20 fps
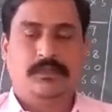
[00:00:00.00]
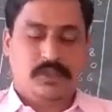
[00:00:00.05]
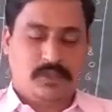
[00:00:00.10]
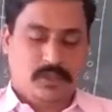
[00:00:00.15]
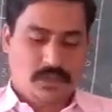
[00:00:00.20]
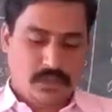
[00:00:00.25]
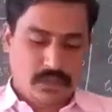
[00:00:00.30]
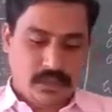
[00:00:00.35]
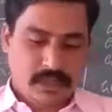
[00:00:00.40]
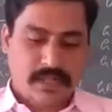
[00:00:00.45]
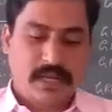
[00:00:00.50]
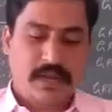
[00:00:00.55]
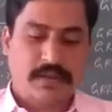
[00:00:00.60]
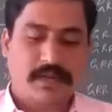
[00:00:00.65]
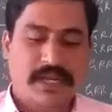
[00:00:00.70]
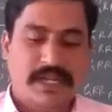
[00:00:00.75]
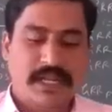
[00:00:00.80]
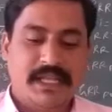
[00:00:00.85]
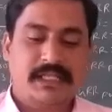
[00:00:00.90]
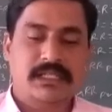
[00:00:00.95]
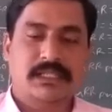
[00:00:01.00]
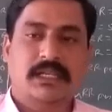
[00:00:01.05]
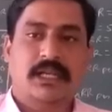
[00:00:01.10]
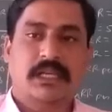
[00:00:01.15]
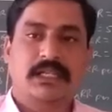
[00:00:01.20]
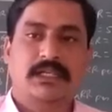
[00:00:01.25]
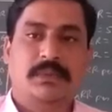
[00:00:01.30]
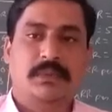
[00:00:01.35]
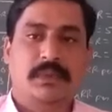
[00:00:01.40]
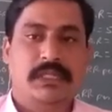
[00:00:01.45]
So in our next
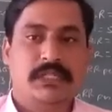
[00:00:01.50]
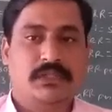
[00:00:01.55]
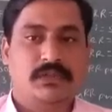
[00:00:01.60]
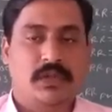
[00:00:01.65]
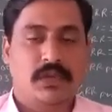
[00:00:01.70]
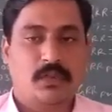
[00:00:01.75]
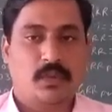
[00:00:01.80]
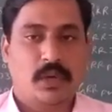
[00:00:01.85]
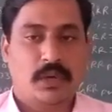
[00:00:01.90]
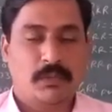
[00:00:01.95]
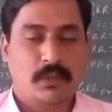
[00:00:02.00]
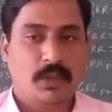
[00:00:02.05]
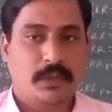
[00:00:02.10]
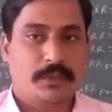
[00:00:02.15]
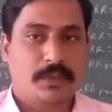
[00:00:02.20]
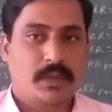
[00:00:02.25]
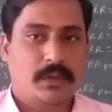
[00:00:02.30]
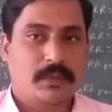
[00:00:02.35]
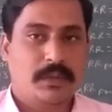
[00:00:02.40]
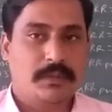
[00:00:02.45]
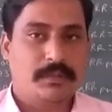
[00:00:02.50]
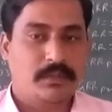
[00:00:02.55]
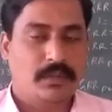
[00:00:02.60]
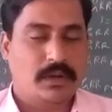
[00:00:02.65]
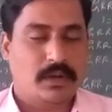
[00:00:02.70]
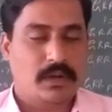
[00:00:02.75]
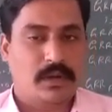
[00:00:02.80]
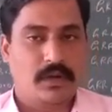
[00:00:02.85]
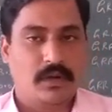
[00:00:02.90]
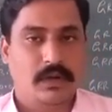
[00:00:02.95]
class we solve one more
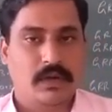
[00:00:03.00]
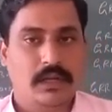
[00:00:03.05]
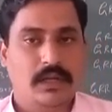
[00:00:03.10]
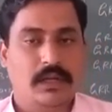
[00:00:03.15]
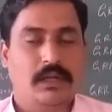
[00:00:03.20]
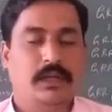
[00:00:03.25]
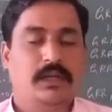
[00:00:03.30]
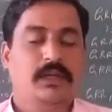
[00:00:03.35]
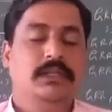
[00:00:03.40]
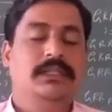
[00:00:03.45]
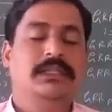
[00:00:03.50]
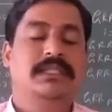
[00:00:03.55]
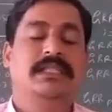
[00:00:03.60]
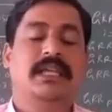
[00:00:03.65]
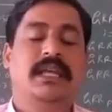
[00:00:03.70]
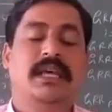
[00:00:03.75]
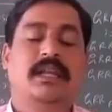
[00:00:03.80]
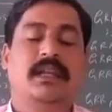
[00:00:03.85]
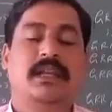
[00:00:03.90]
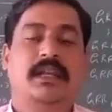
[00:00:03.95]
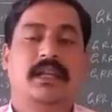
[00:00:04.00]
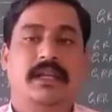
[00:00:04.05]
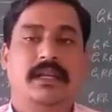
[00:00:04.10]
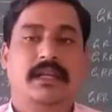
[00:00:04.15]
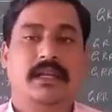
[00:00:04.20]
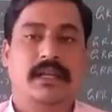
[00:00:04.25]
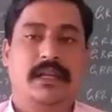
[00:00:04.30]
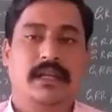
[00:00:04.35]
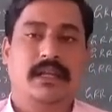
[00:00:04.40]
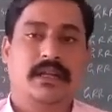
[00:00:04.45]
problem on GRR
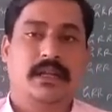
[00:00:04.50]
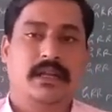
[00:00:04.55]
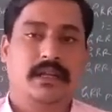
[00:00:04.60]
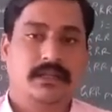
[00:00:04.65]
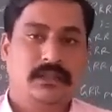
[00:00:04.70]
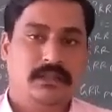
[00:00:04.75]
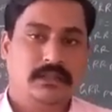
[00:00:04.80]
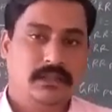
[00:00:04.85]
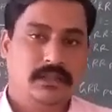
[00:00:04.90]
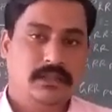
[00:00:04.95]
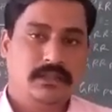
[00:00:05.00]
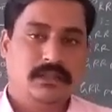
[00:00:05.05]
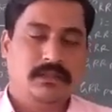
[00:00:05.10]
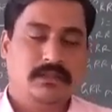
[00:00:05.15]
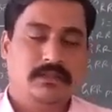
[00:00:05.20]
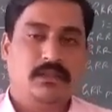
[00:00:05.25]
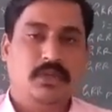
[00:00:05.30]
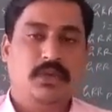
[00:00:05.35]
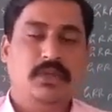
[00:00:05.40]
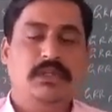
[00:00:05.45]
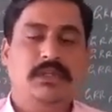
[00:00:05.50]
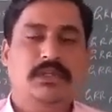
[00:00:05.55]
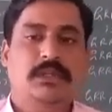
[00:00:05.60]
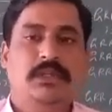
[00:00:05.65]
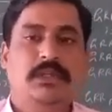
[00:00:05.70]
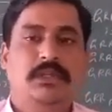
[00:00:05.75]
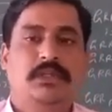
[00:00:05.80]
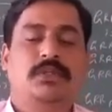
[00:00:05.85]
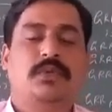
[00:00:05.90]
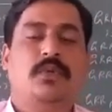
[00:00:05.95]
and NRR
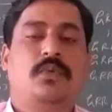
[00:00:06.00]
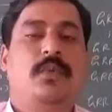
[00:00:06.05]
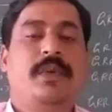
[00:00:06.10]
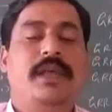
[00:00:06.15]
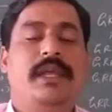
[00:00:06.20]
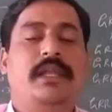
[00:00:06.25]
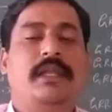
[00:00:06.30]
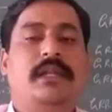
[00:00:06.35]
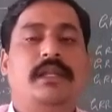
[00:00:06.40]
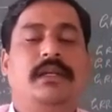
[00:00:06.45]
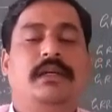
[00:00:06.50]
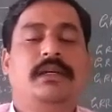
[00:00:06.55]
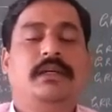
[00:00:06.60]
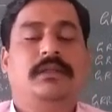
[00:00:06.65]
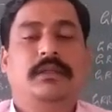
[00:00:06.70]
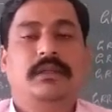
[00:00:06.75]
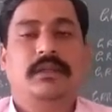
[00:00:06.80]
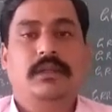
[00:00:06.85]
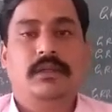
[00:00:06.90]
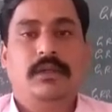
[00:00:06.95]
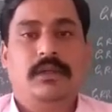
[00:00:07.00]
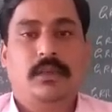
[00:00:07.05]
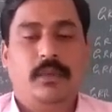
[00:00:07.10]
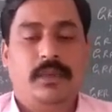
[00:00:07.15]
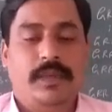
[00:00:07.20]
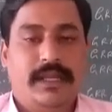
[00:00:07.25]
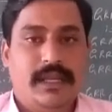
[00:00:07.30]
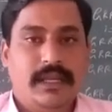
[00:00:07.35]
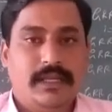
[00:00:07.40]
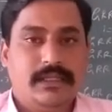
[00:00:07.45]
both. So where
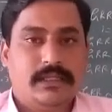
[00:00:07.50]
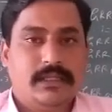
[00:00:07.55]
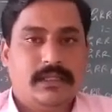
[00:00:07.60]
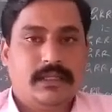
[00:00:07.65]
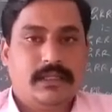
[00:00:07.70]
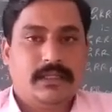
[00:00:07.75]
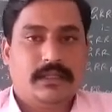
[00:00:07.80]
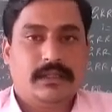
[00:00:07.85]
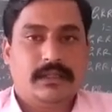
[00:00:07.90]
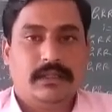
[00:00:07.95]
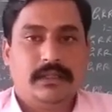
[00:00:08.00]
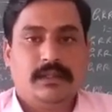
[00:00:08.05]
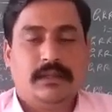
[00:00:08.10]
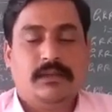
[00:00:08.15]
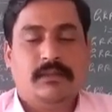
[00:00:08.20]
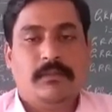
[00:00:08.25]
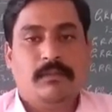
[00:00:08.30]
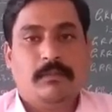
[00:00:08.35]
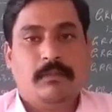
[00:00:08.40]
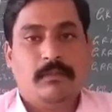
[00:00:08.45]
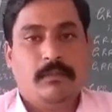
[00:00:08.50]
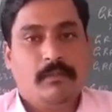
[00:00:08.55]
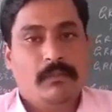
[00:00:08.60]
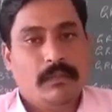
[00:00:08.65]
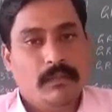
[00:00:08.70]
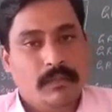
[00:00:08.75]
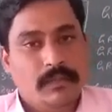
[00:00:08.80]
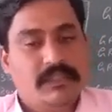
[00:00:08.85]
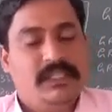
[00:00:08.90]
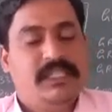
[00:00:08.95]
we get
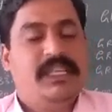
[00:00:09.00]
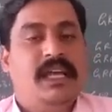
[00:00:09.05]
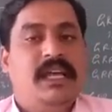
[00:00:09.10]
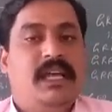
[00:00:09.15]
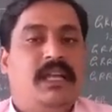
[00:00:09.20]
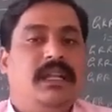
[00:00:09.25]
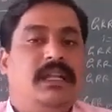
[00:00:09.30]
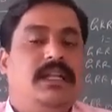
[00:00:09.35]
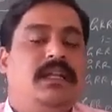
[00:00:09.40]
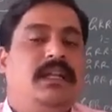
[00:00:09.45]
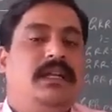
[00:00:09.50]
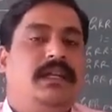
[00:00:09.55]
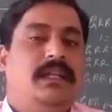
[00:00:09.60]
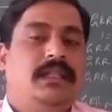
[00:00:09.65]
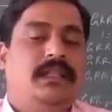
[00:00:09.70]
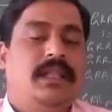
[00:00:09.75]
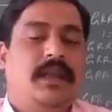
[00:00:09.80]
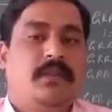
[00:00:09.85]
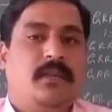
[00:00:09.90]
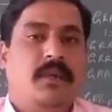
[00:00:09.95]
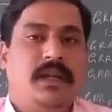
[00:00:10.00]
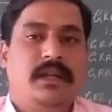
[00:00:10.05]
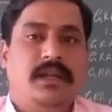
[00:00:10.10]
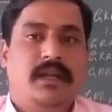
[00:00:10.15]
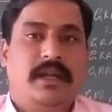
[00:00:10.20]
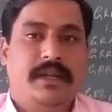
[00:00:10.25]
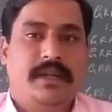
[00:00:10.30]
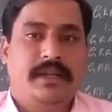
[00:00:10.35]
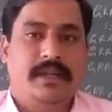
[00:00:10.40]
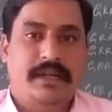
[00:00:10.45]
GRR greater than
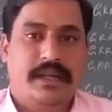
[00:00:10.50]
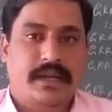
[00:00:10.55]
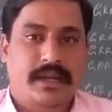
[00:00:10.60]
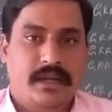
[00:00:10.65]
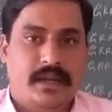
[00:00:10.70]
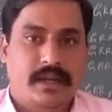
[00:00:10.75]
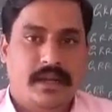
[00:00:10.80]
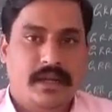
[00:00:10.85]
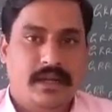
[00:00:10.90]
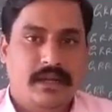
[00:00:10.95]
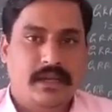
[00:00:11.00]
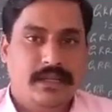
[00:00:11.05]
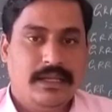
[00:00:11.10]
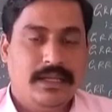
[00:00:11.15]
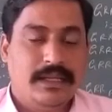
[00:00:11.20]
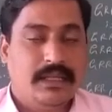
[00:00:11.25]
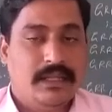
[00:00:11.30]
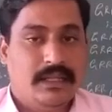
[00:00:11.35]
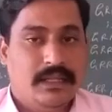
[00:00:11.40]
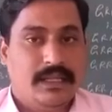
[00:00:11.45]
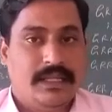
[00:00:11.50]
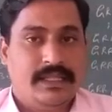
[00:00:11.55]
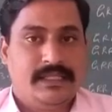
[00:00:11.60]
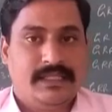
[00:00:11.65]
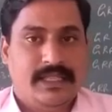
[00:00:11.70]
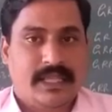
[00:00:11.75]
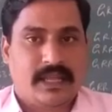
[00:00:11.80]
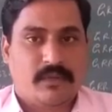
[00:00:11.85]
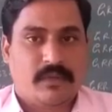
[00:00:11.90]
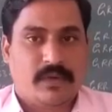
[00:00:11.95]
1 and NRR less
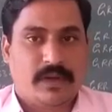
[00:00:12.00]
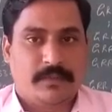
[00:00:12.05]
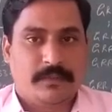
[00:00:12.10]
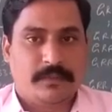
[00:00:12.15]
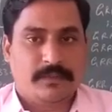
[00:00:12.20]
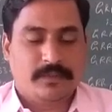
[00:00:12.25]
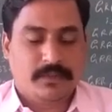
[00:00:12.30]
than 1.